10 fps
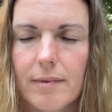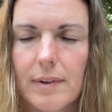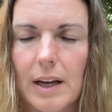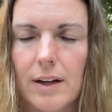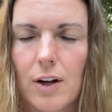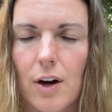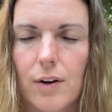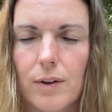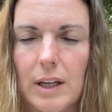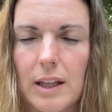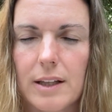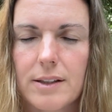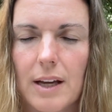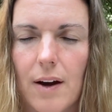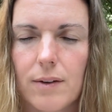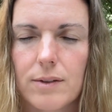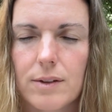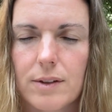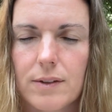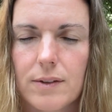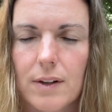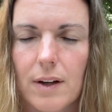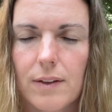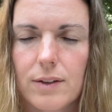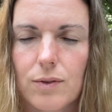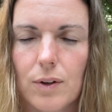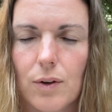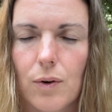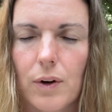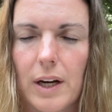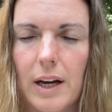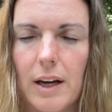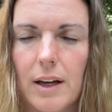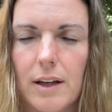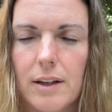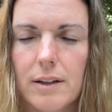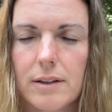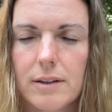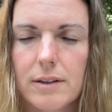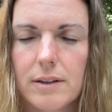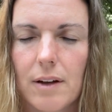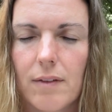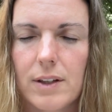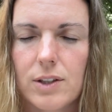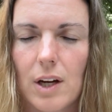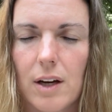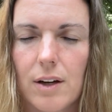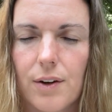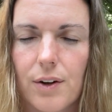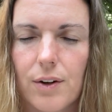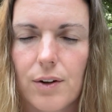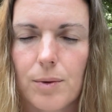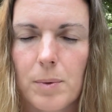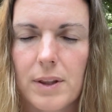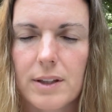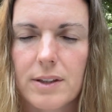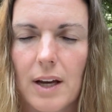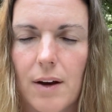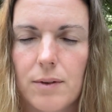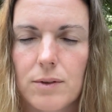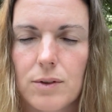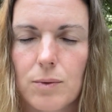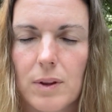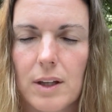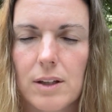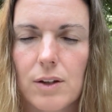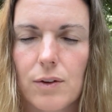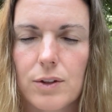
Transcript: And not only the sounds on this recording of the jungle, but the sounds within your